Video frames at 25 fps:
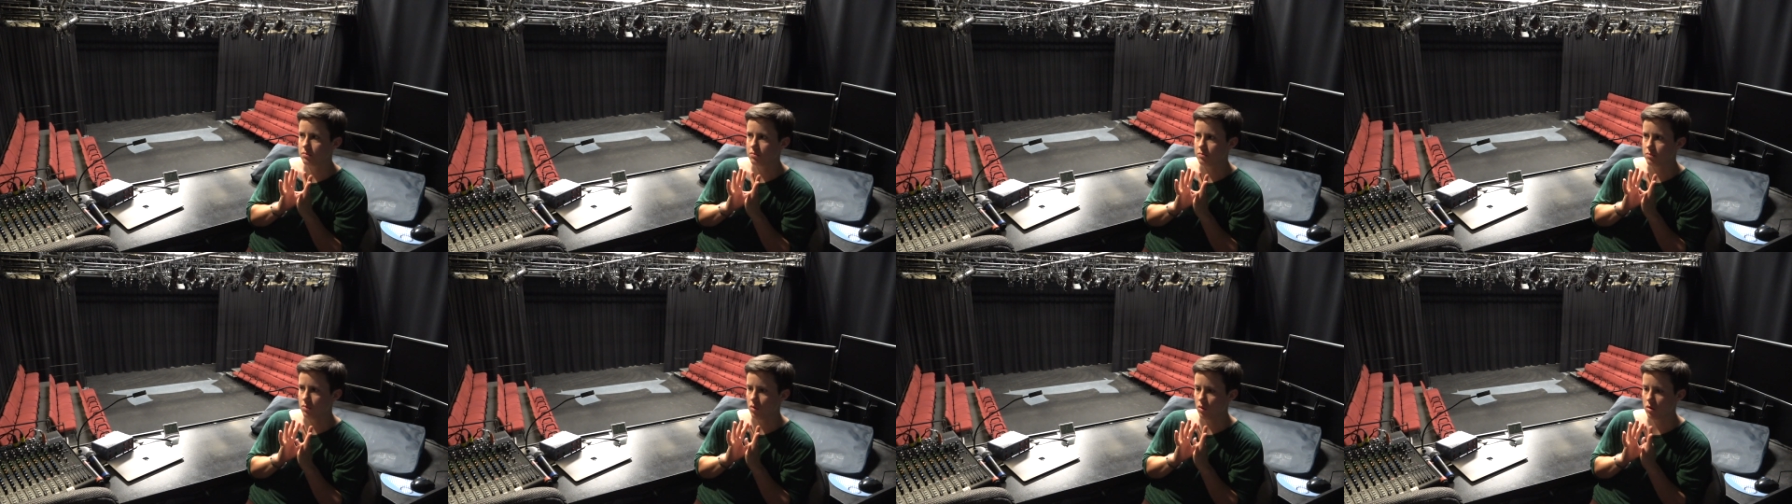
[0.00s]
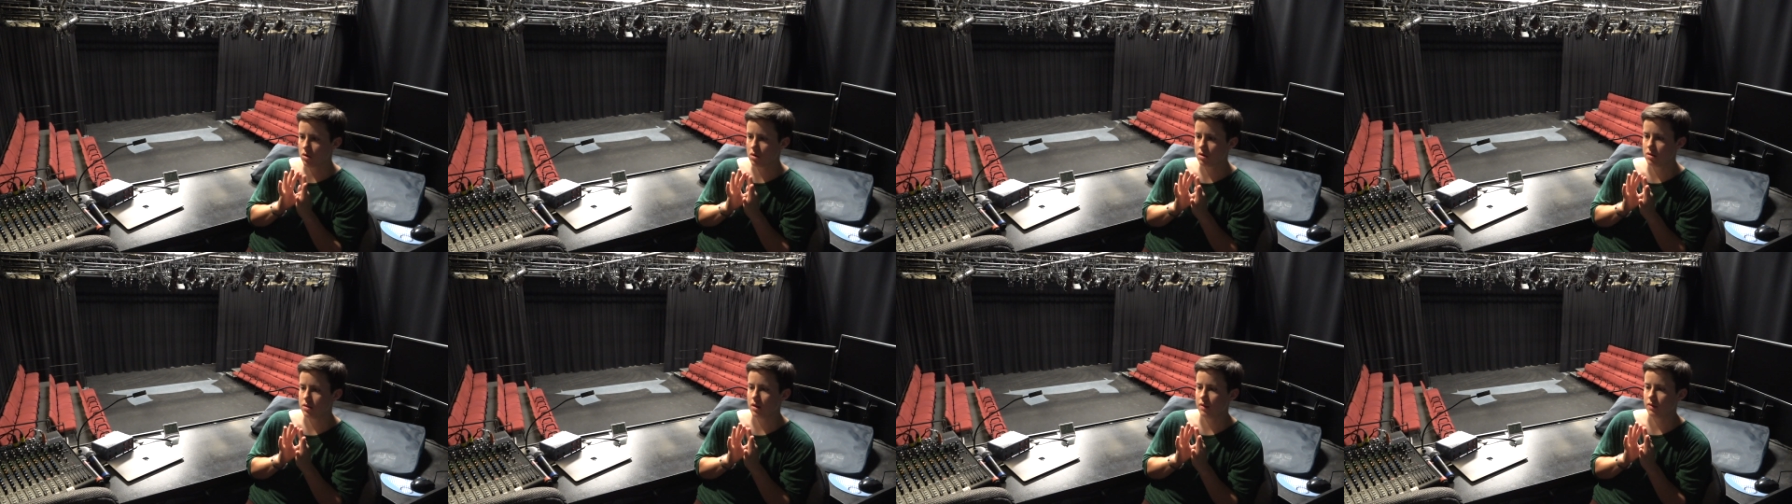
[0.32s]

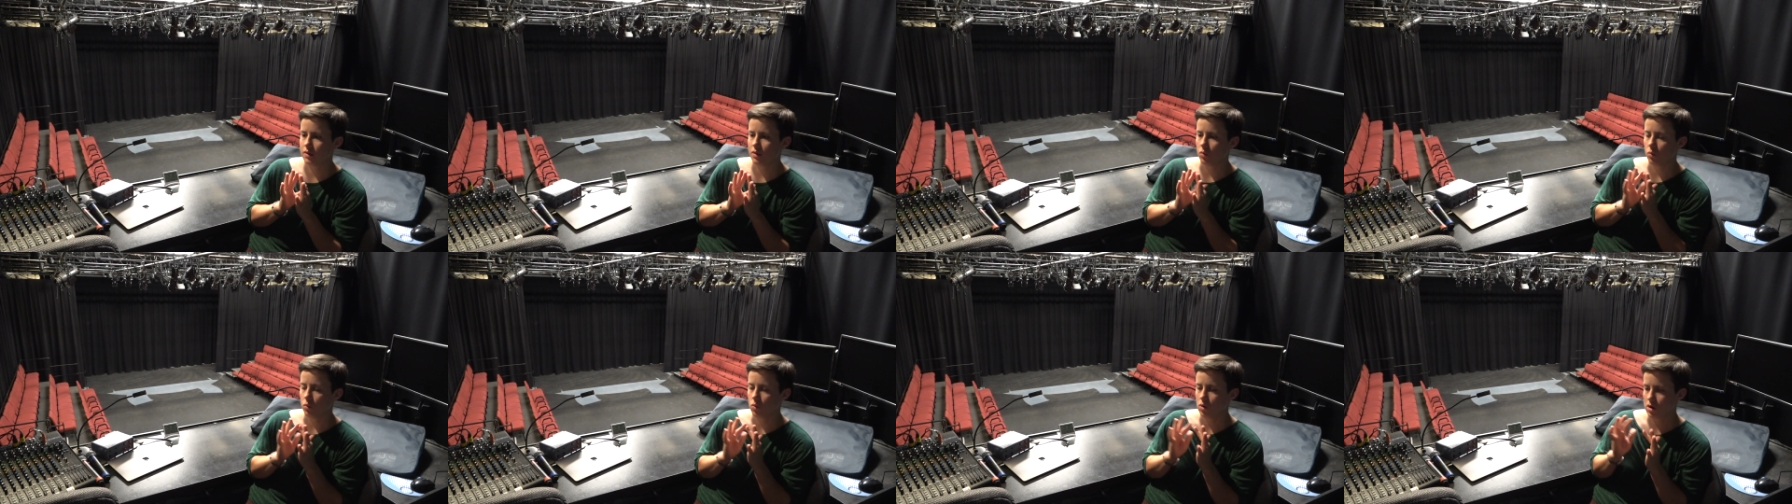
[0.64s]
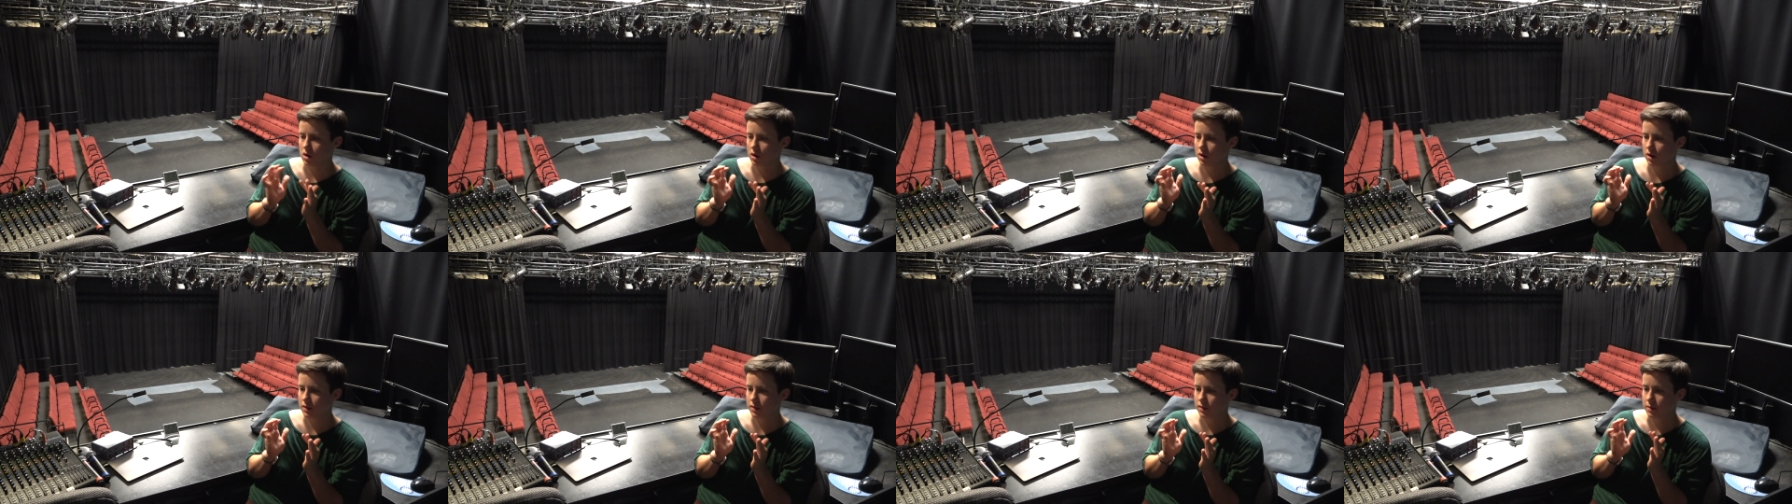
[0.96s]
More than the
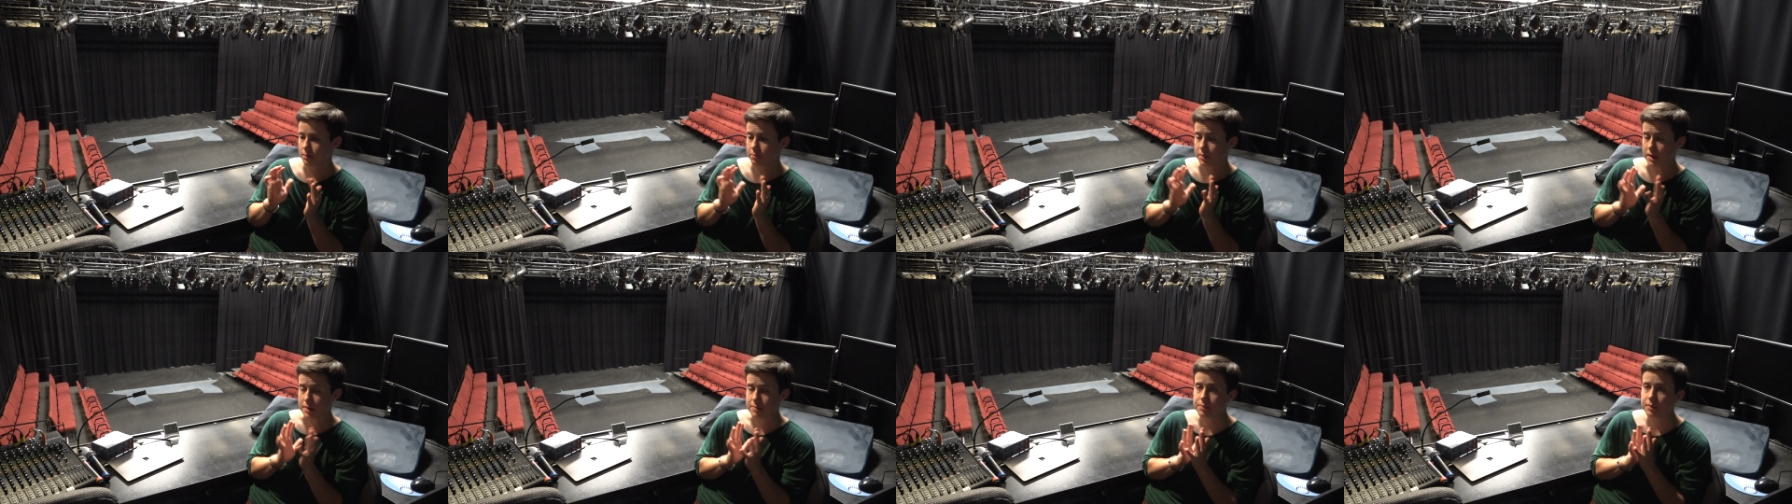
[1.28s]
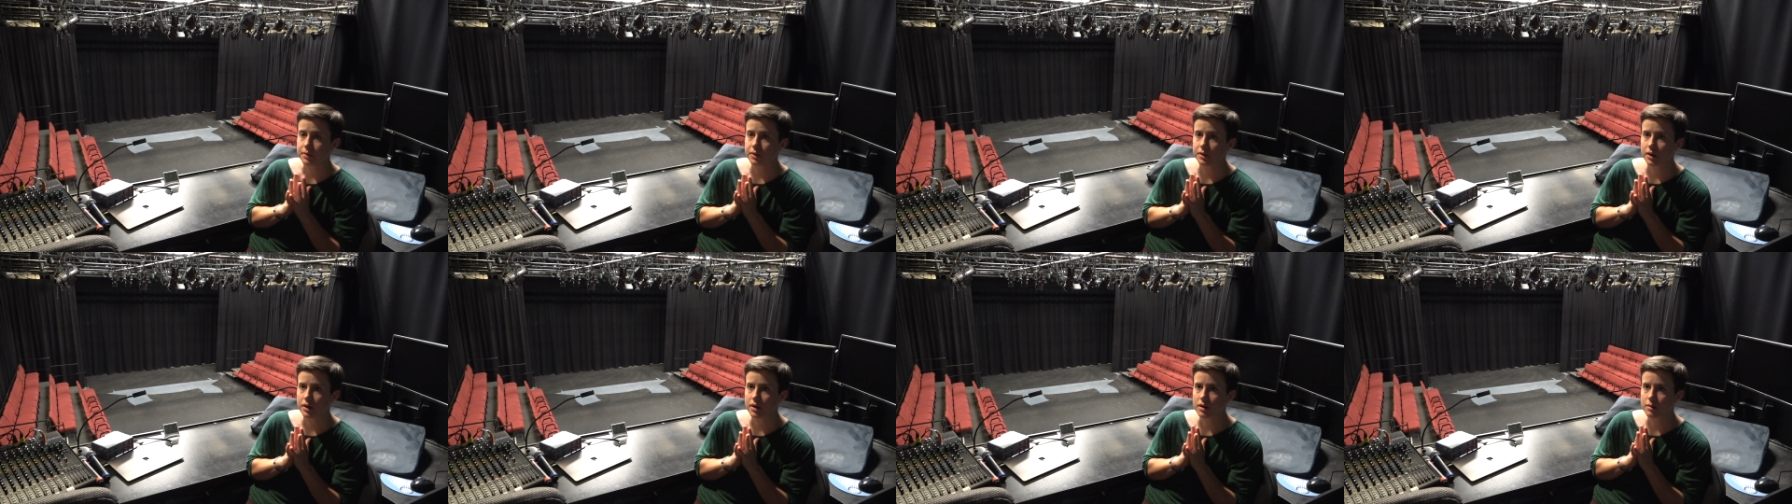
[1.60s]
work, the
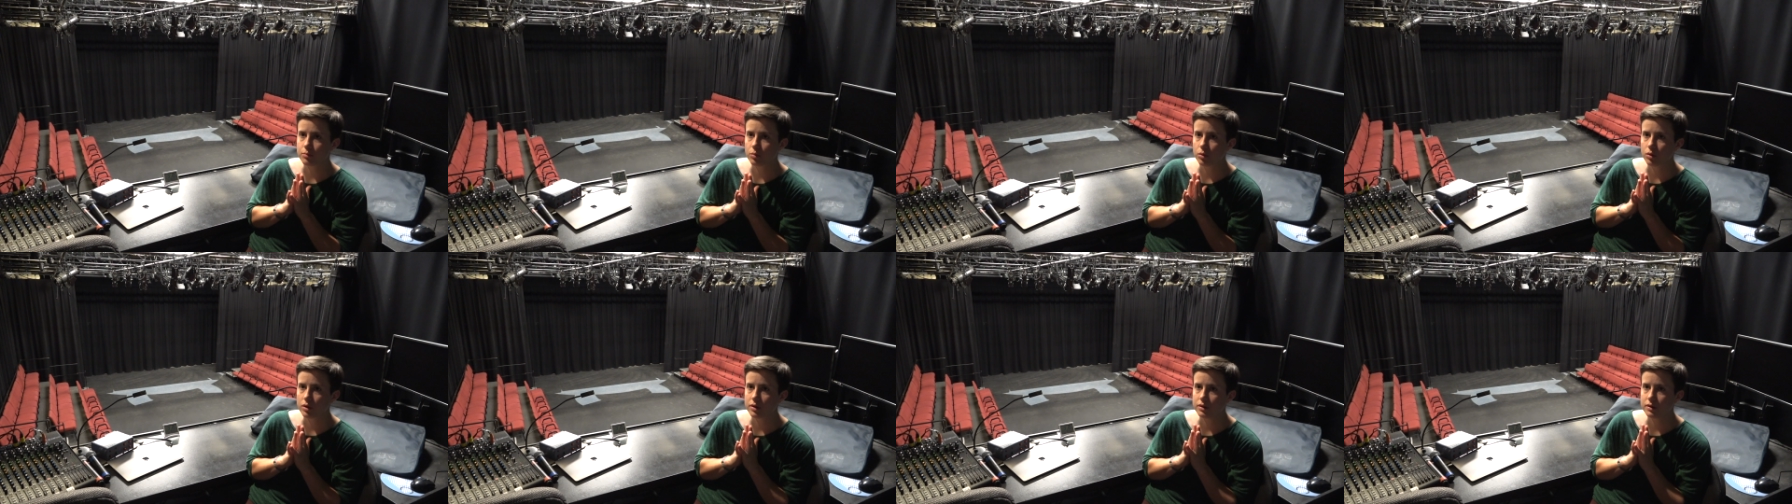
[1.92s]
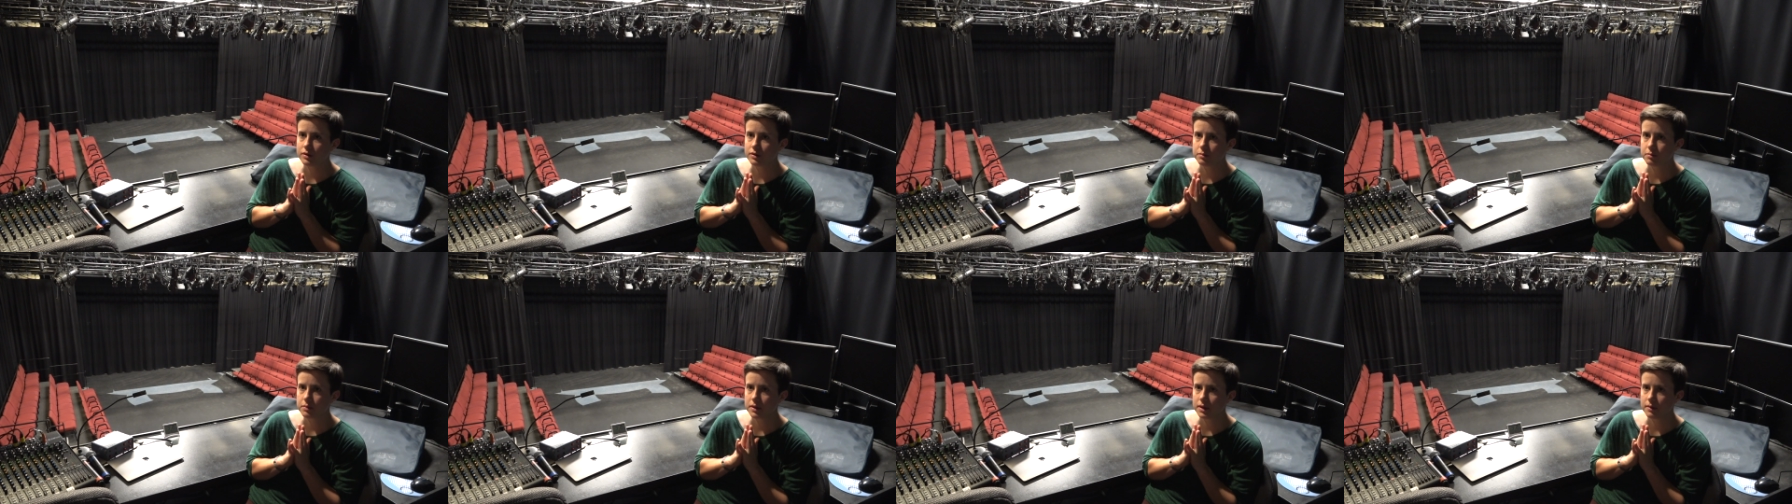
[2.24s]
people are
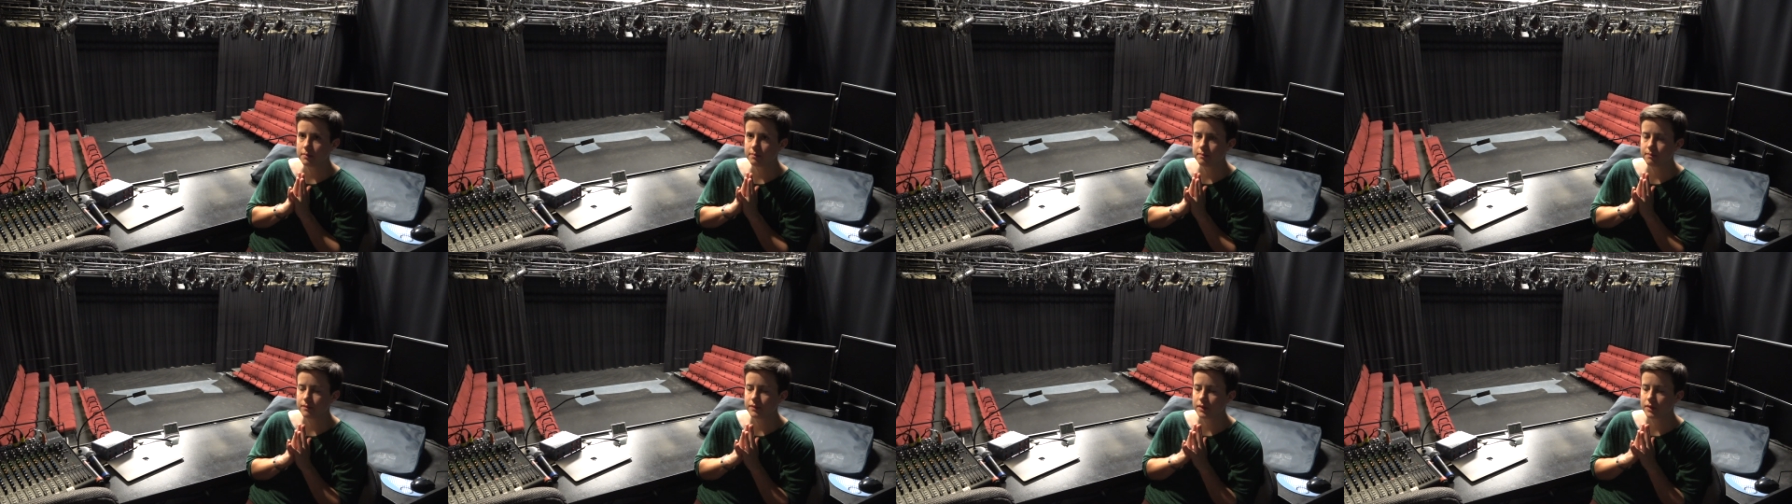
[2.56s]
important to me.